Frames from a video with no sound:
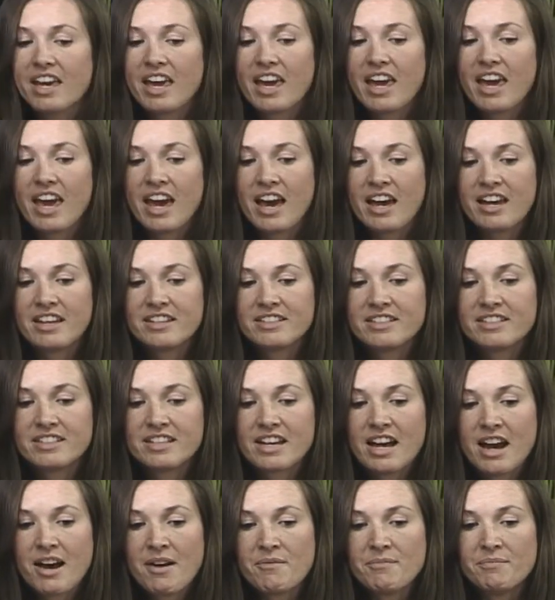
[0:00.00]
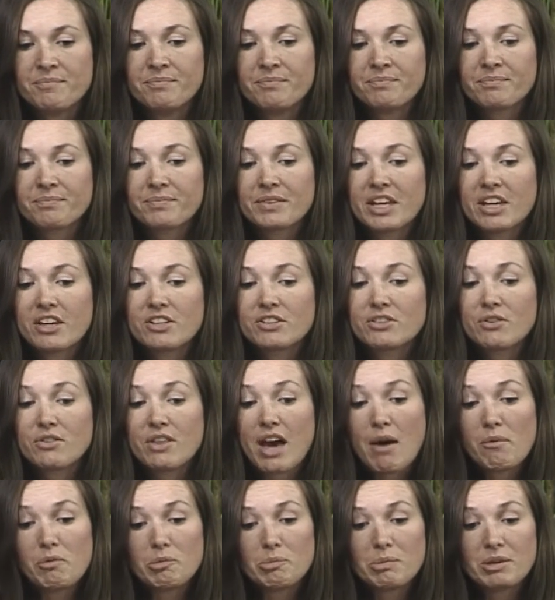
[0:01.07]
And so
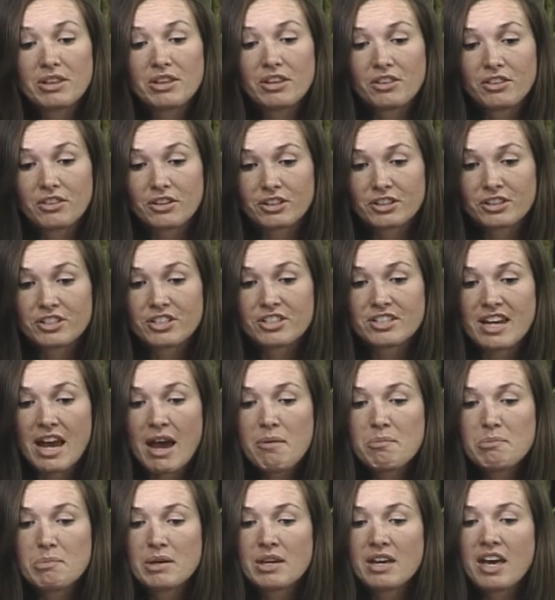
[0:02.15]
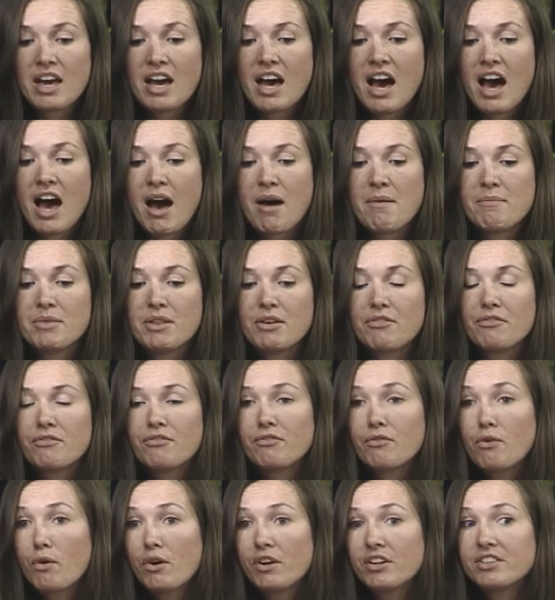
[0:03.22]
that would be the third step. The
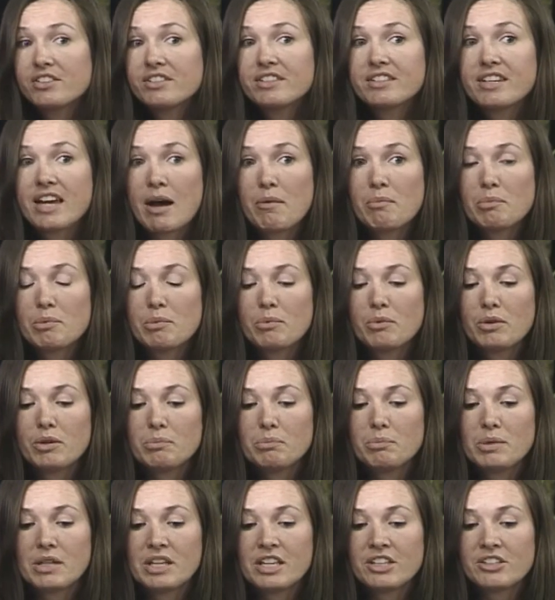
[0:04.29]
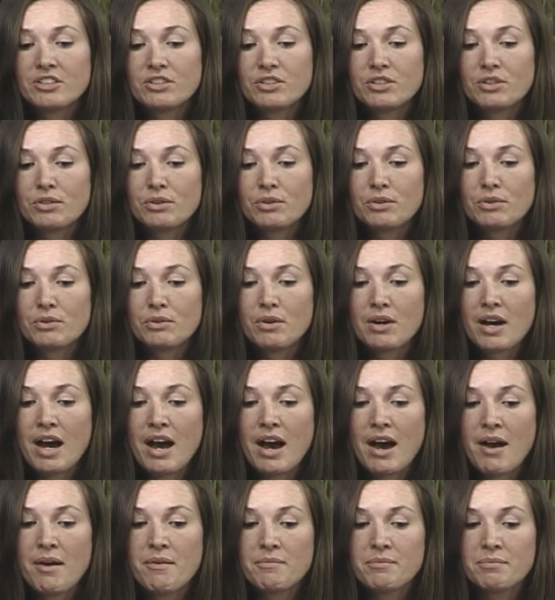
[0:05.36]
fourth step would be to
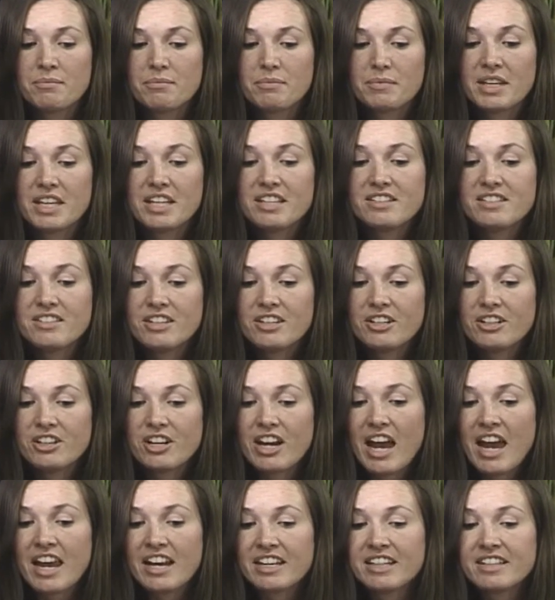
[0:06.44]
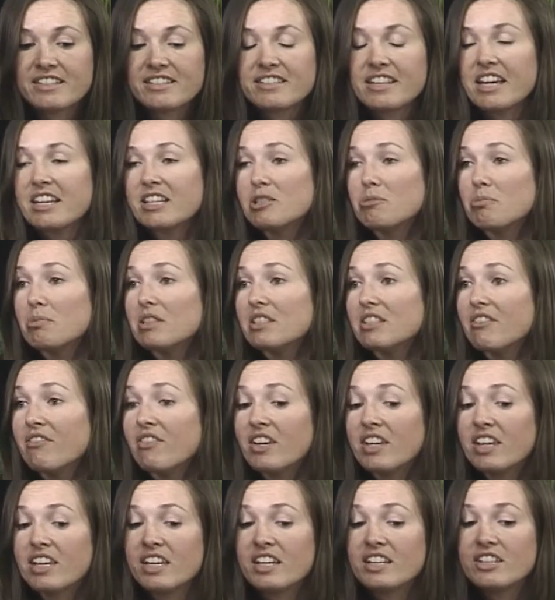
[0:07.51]
consider any
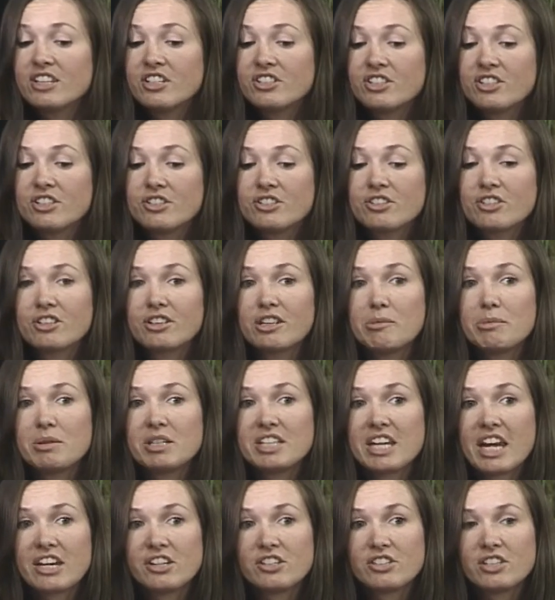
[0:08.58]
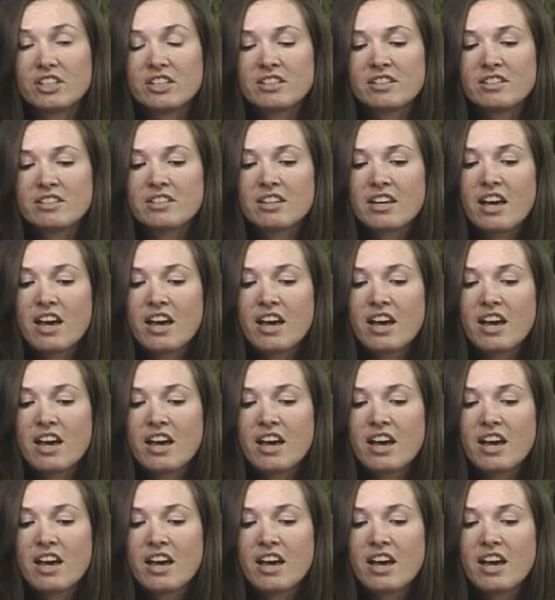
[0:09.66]
site-specific conditions or limitations.